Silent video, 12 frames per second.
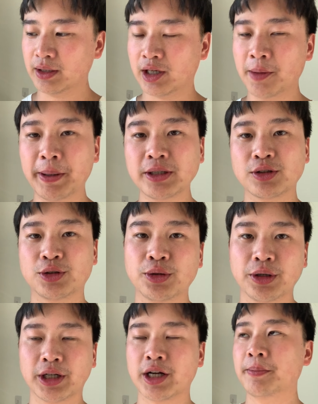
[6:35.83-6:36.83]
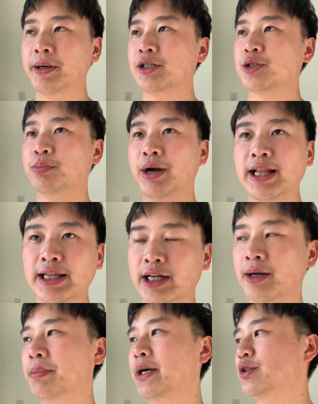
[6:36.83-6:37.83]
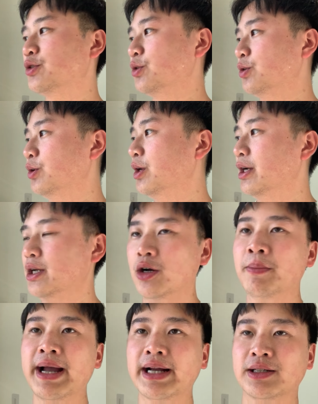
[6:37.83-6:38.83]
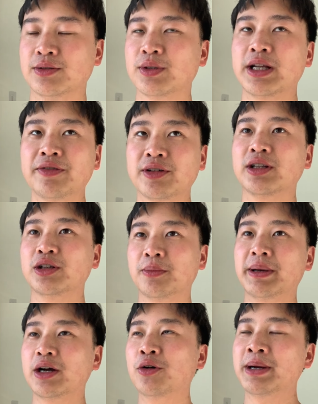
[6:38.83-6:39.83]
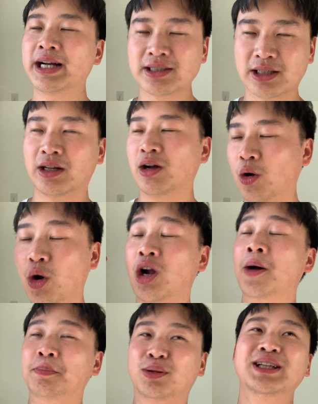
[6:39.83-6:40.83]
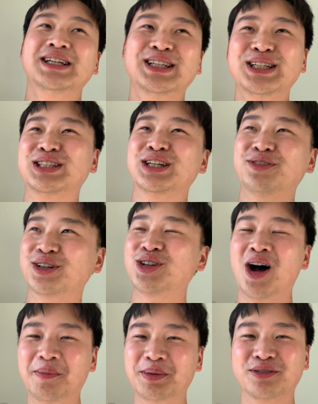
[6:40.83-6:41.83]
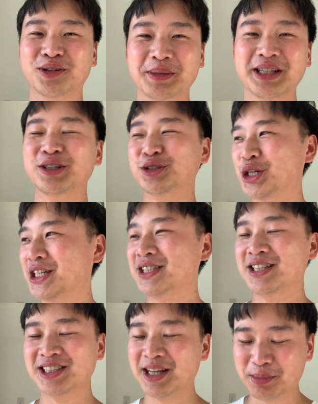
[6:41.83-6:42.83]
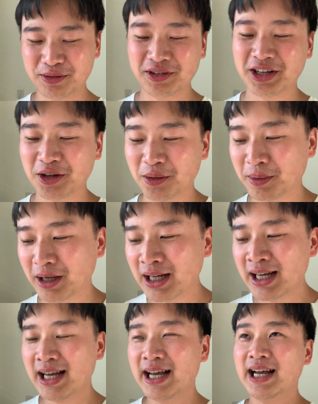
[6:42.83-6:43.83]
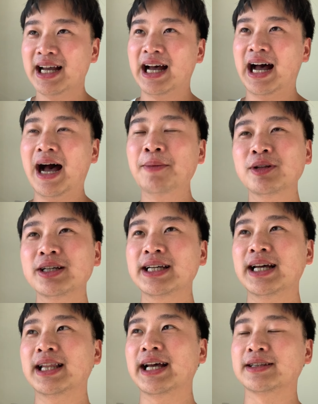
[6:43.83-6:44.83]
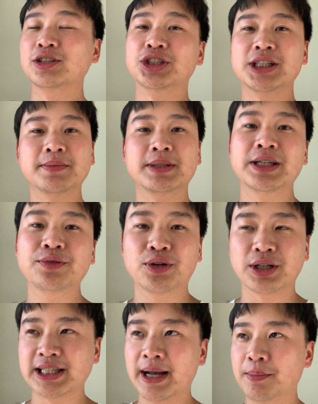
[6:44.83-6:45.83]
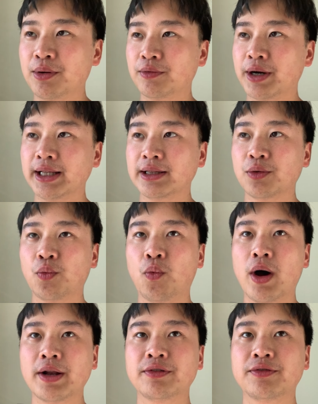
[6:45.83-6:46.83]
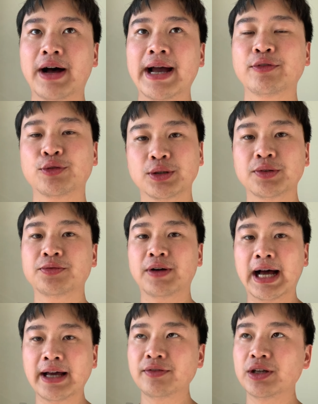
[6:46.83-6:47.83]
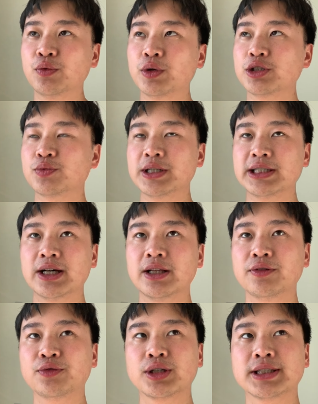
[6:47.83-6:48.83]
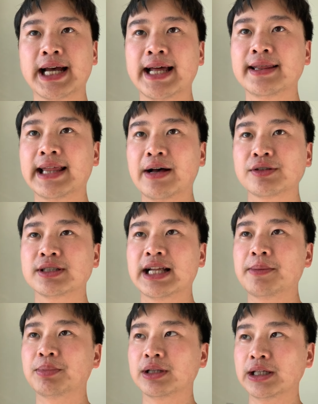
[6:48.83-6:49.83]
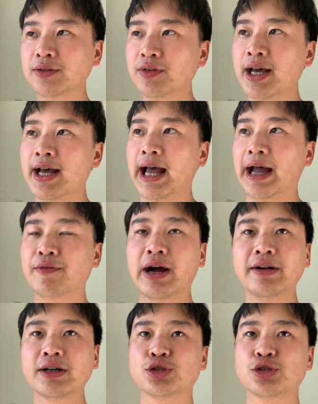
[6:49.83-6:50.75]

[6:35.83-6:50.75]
compared to Tudor, compared to Breitling, compared to Omegas, well definitely Omega's a completely different topic for me to address in a separate video, but I'm looking at like the GMT, for example, right? The 1535, it was retailing for 10,000, I believe, and right now